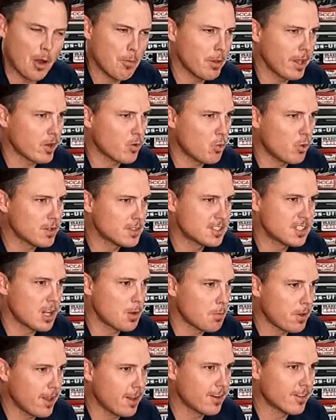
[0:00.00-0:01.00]
I'm like one
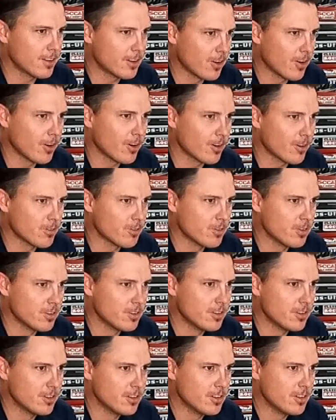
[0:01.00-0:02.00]
step ahead of the
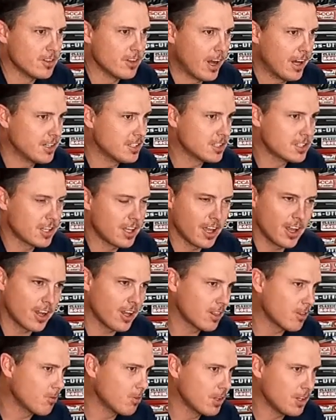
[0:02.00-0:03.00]
curve. I just
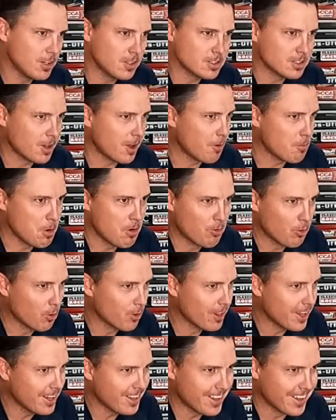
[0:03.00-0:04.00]
can't get the videos out
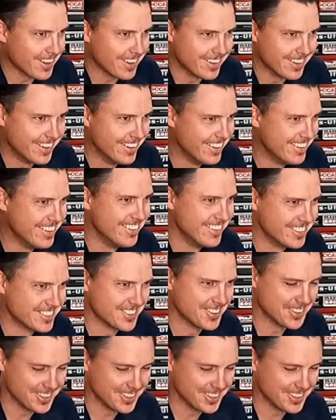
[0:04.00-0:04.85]
before they can.